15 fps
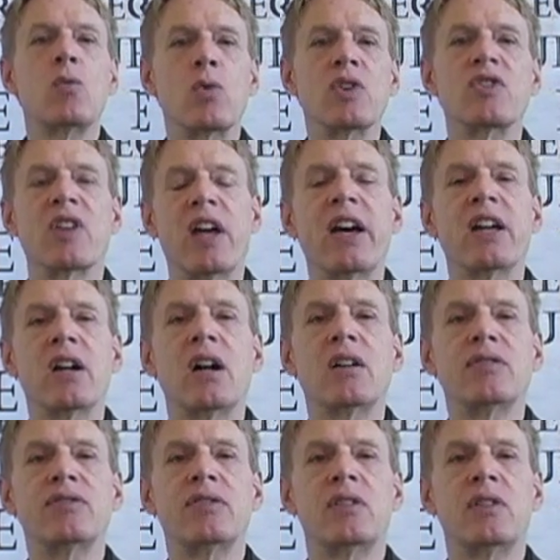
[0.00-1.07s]
was the head
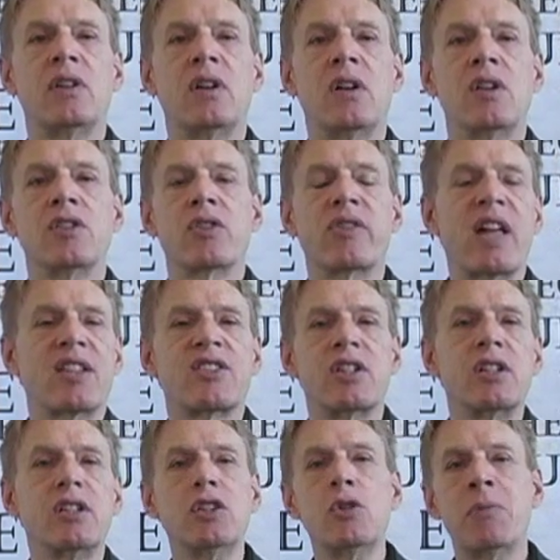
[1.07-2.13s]
of. So that's
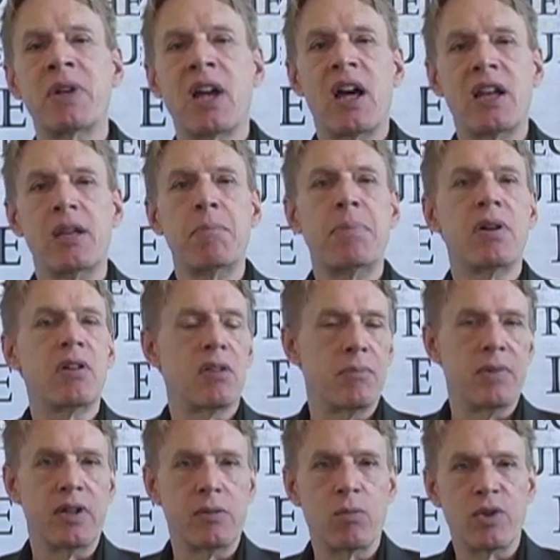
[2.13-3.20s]
an Illuminati
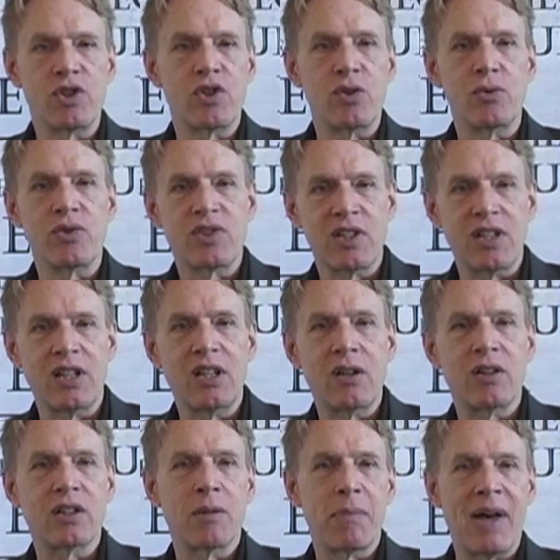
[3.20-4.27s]
pyramid, which you see
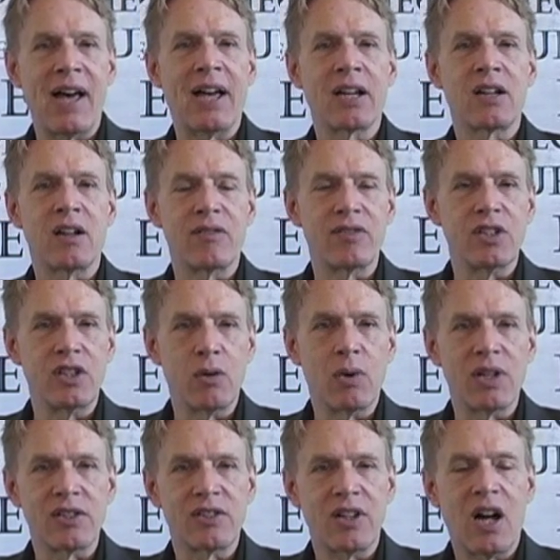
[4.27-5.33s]
on the back of the
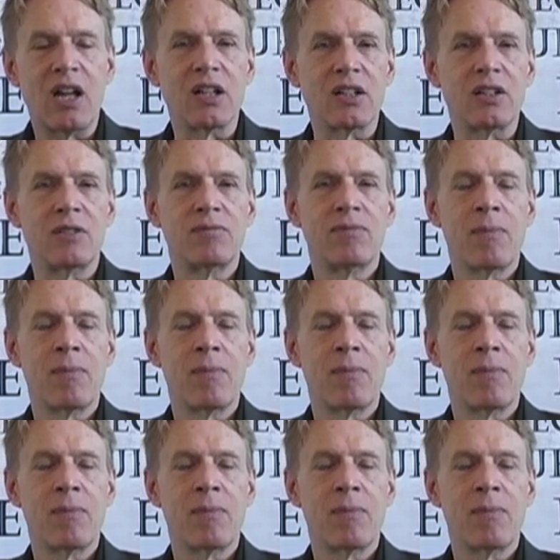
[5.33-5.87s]
US dollar.